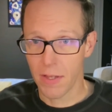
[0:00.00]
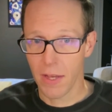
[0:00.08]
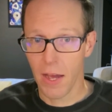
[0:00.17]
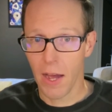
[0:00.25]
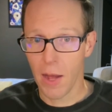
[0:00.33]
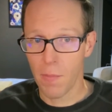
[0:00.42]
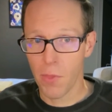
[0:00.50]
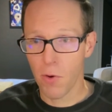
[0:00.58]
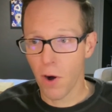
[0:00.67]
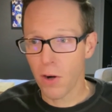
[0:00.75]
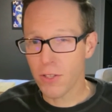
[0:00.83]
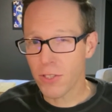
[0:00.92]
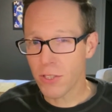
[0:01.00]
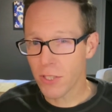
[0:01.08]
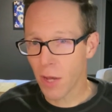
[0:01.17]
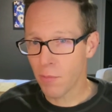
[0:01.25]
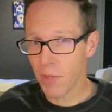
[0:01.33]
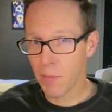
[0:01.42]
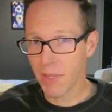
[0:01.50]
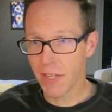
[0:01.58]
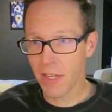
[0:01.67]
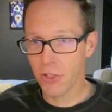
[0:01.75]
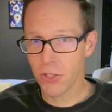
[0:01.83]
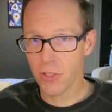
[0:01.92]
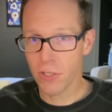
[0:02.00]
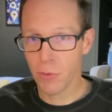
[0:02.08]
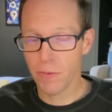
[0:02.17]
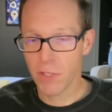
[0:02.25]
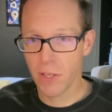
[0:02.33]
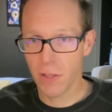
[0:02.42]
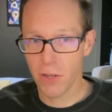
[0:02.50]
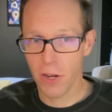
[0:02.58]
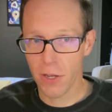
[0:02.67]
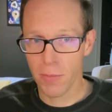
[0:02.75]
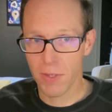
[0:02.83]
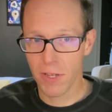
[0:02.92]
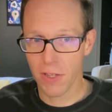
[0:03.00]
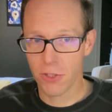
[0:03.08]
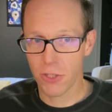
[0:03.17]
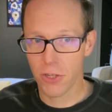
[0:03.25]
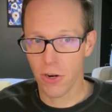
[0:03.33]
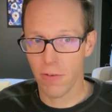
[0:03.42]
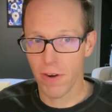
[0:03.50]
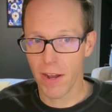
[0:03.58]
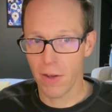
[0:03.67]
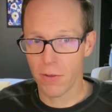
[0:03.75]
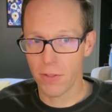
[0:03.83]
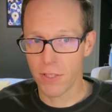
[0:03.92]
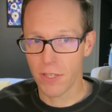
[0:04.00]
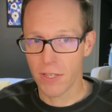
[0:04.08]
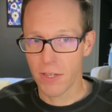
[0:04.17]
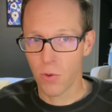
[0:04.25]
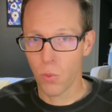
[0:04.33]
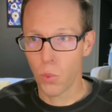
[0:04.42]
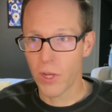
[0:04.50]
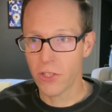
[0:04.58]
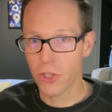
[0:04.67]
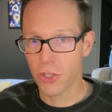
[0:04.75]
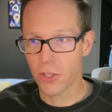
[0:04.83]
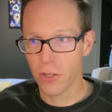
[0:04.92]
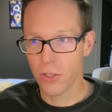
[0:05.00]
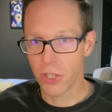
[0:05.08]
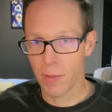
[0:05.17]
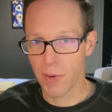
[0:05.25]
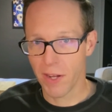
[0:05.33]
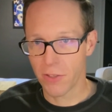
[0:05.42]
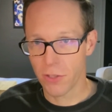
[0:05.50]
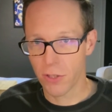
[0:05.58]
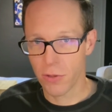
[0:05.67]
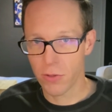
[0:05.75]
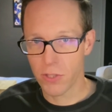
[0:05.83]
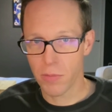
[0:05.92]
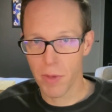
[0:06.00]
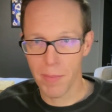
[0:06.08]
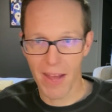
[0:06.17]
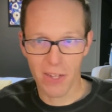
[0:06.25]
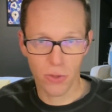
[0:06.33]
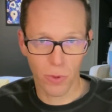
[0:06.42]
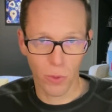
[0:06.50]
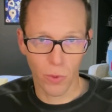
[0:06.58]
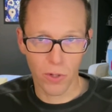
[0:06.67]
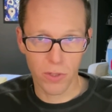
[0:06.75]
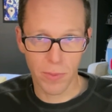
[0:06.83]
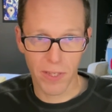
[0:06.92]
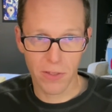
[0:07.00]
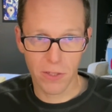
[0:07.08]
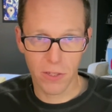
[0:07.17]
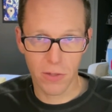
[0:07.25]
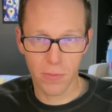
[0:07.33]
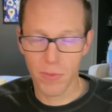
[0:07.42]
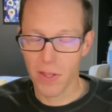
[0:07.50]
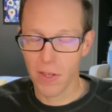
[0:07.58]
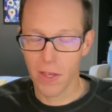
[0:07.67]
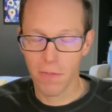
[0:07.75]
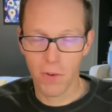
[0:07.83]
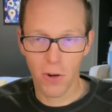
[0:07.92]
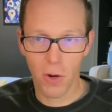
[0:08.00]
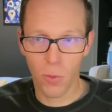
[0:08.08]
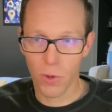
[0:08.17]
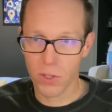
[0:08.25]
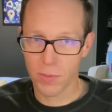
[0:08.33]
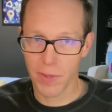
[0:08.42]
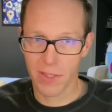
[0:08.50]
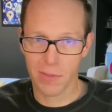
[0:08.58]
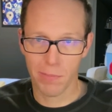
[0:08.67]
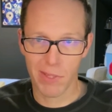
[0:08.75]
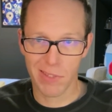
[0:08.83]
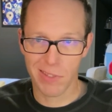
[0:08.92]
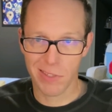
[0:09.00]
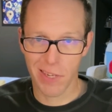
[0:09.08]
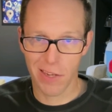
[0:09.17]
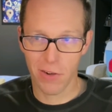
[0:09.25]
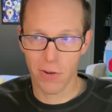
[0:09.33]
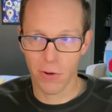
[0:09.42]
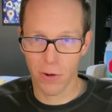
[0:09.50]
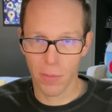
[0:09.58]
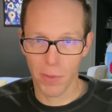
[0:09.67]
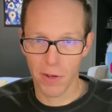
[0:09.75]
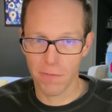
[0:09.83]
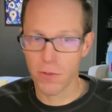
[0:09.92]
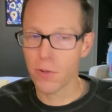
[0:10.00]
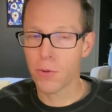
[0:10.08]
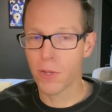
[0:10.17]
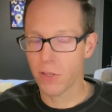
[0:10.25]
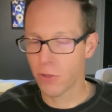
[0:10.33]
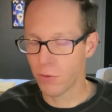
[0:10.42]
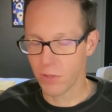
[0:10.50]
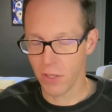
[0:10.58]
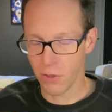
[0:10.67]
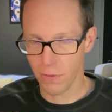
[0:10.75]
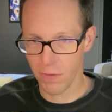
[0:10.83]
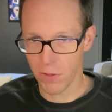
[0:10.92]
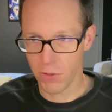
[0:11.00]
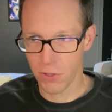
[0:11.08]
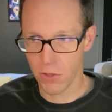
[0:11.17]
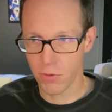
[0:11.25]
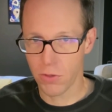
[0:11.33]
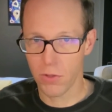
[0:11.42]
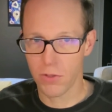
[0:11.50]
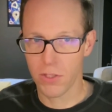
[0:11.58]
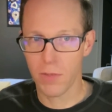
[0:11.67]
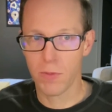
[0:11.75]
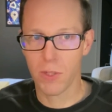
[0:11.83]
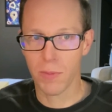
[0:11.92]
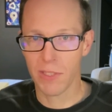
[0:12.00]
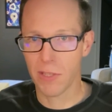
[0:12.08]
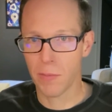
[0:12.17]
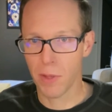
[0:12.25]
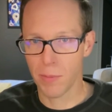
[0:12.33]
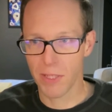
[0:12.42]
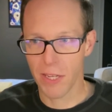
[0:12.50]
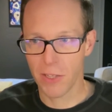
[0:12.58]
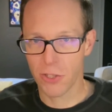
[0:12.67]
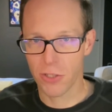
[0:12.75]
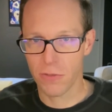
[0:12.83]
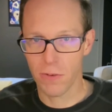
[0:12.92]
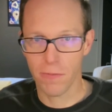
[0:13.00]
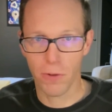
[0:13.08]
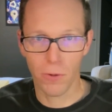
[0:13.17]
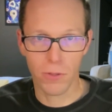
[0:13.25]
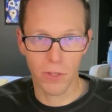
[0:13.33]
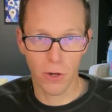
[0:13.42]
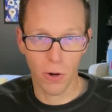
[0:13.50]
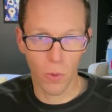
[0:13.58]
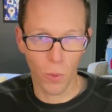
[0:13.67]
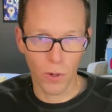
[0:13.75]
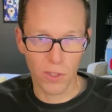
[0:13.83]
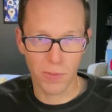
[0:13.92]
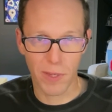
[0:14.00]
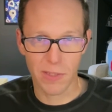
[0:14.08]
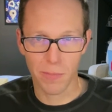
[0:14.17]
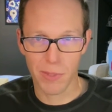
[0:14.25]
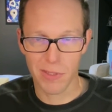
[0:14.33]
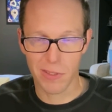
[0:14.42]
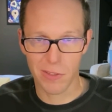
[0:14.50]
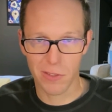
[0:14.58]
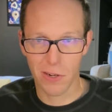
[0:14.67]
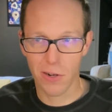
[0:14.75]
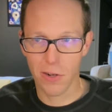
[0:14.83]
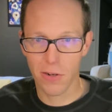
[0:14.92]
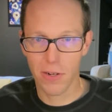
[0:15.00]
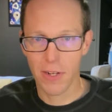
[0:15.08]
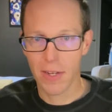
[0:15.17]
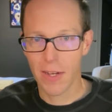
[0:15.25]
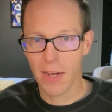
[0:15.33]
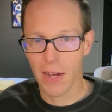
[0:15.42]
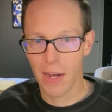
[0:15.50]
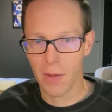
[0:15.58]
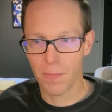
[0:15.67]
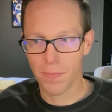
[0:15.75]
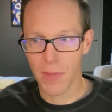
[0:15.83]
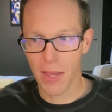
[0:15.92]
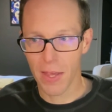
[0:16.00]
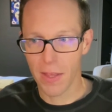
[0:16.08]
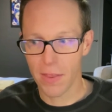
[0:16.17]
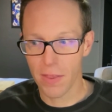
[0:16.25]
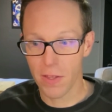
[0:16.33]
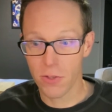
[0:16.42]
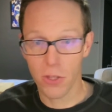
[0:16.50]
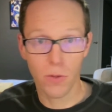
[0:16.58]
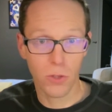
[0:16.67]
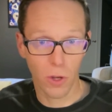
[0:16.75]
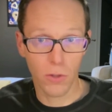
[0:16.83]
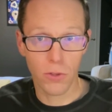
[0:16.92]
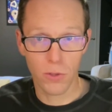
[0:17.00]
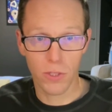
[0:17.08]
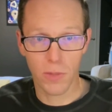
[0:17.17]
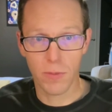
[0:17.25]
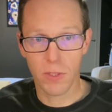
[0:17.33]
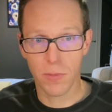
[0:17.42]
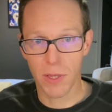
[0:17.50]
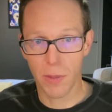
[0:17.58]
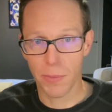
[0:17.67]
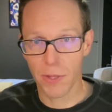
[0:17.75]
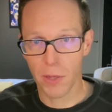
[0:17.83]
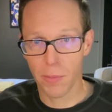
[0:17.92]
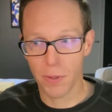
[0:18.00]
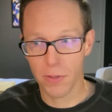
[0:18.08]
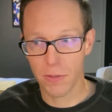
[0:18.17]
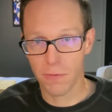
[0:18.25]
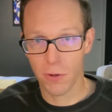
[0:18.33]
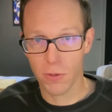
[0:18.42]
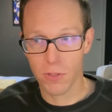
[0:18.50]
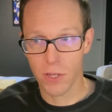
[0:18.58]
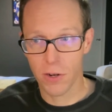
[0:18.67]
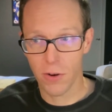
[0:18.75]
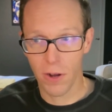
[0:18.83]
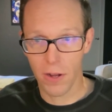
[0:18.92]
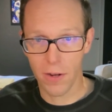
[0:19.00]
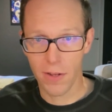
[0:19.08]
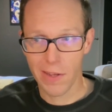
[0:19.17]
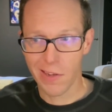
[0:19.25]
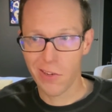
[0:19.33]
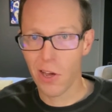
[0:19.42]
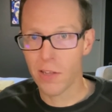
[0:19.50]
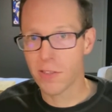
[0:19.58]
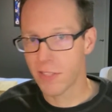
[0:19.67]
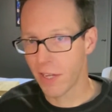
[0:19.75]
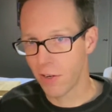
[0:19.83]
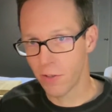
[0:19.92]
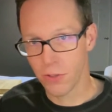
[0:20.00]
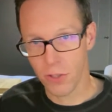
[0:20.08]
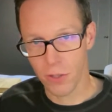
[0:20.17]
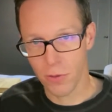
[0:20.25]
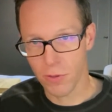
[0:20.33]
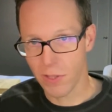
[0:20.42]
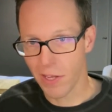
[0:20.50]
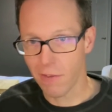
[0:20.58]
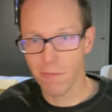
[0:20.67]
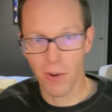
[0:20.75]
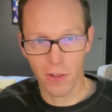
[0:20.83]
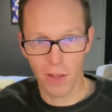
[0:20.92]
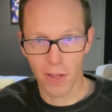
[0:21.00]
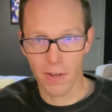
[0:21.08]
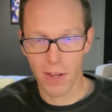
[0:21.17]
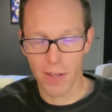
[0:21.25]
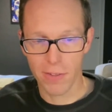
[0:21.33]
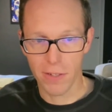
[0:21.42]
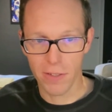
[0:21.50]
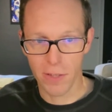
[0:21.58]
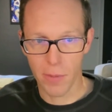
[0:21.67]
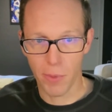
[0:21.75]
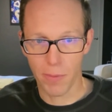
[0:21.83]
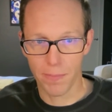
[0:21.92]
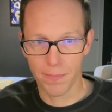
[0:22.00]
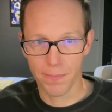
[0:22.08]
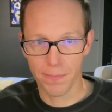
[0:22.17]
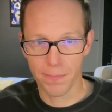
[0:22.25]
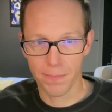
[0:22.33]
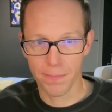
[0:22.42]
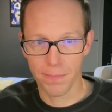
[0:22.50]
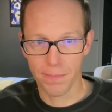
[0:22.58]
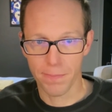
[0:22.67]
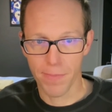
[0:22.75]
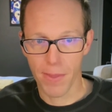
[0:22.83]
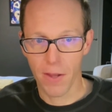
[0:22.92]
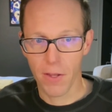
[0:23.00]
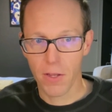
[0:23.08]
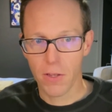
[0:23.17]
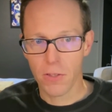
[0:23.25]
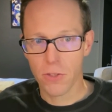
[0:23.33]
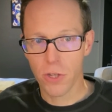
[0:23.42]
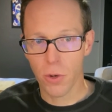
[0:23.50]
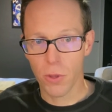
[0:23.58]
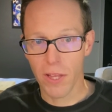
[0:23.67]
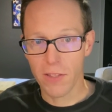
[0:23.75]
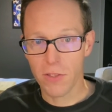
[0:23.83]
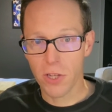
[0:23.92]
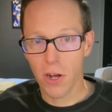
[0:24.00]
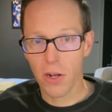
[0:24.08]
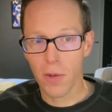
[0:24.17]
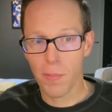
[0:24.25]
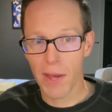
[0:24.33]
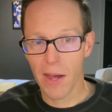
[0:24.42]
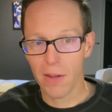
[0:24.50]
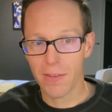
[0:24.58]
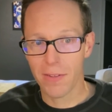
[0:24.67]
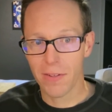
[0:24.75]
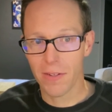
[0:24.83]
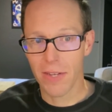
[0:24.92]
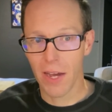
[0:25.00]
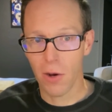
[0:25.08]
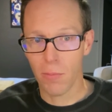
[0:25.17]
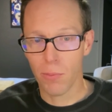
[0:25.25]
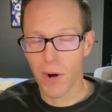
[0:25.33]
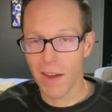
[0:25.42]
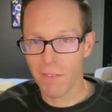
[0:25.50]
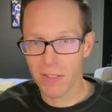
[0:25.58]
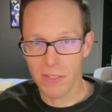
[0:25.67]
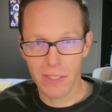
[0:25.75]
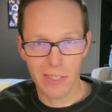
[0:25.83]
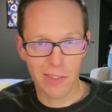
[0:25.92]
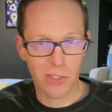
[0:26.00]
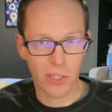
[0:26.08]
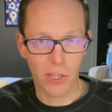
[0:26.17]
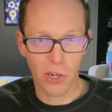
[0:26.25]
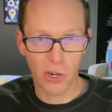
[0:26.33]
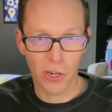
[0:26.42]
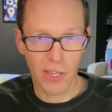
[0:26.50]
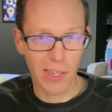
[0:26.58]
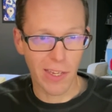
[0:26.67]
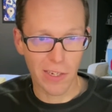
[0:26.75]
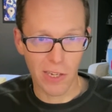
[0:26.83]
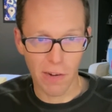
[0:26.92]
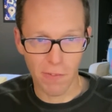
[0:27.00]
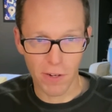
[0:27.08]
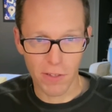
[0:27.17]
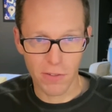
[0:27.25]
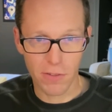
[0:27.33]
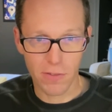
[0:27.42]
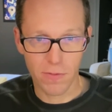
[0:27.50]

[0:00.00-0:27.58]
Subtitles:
There are some limitations that we've seen in the documentation around which Gemini SKUs can be matched with the Workspace SKU. If you're on Workspace Business Standard or above, you can use either of these SKUs. There seems to be some limitations for folks that are on Workspace Business Starter. And the SKUs also seem to be applicable to folks that are on non-standard SKUs like Frontline, as an example. So let's talk about now privacy, security, and governance.